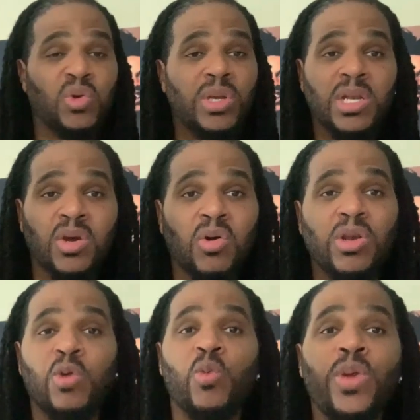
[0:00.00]
I saw it
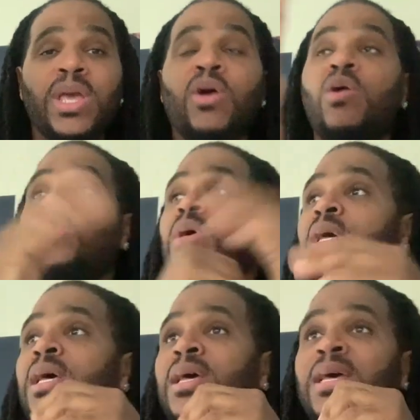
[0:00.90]
go the way how
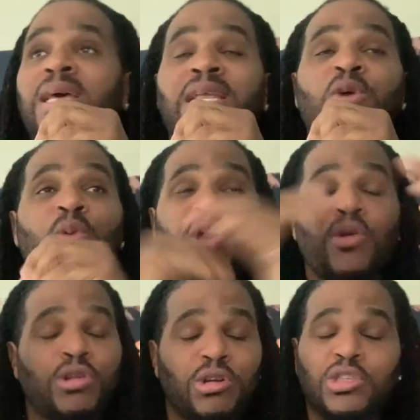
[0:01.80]

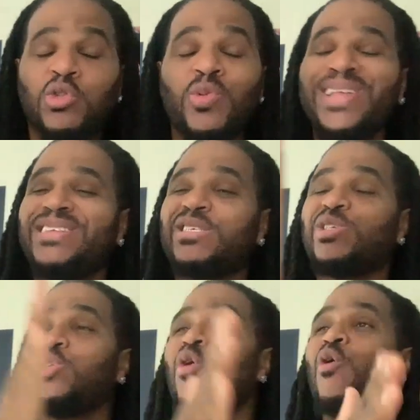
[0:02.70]
you just do it
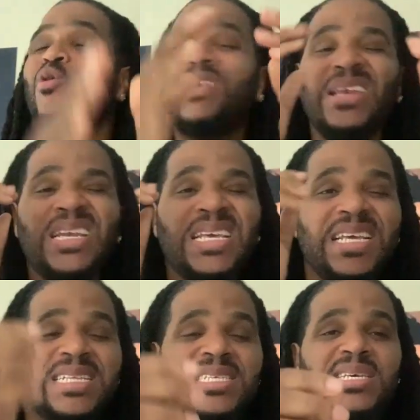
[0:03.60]
so
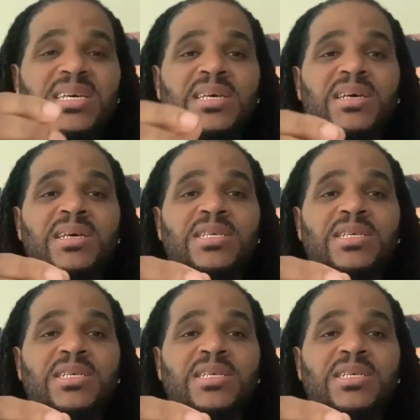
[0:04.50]
neat,